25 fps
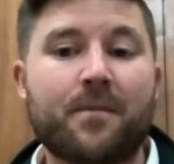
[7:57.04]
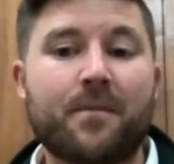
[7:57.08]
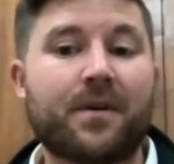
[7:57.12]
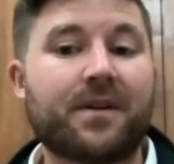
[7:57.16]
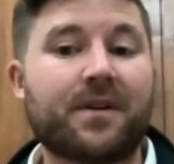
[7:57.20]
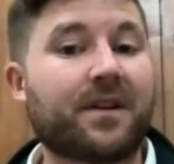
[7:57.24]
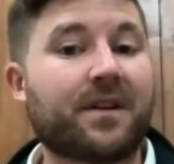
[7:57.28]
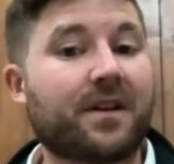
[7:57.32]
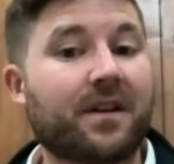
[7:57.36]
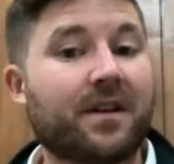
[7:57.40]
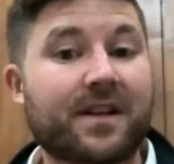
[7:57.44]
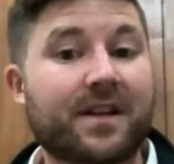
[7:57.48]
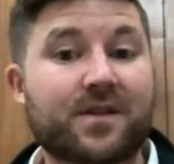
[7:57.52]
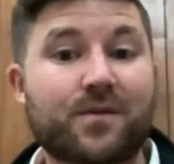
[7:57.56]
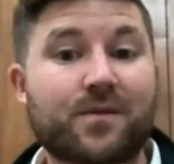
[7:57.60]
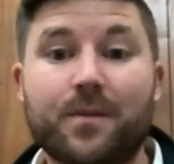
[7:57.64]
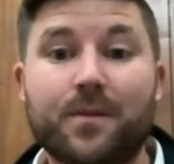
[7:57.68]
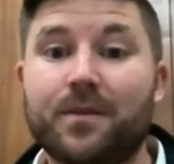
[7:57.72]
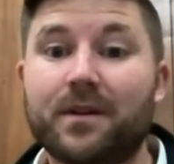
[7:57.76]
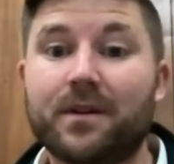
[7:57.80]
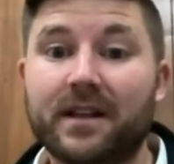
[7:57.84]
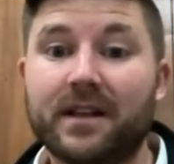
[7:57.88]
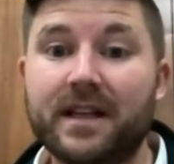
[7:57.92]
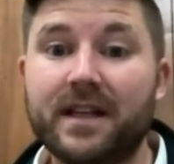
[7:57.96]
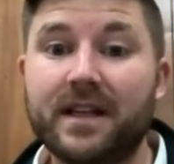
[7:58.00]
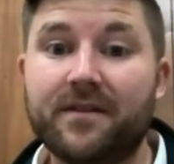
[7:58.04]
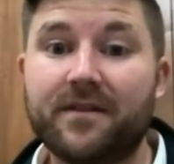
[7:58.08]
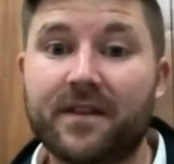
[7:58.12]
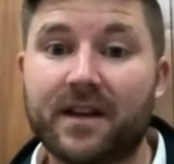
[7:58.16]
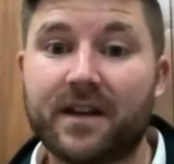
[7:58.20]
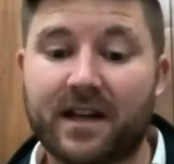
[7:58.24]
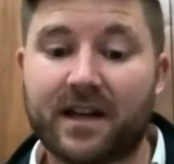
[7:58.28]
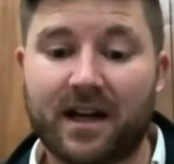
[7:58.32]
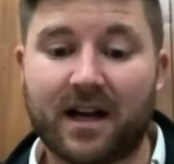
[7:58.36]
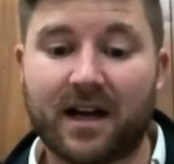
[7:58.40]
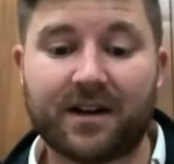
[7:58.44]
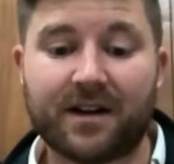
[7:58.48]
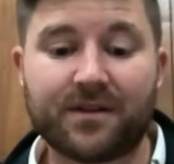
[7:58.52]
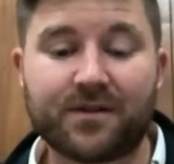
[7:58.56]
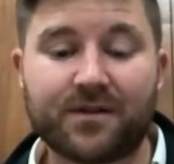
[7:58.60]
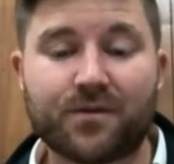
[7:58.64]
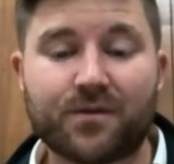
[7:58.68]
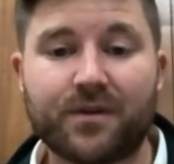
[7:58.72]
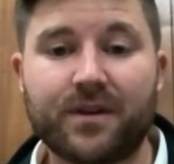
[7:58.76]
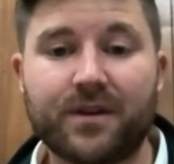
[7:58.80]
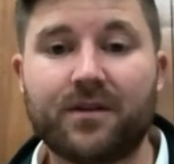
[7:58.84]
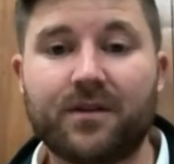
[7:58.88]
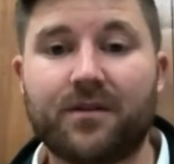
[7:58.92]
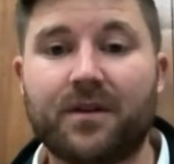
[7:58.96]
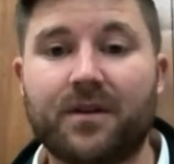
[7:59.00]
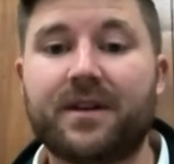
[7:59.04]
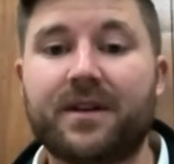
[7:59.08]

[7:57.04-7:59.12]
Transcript: But nonetheless, we believe that God is real.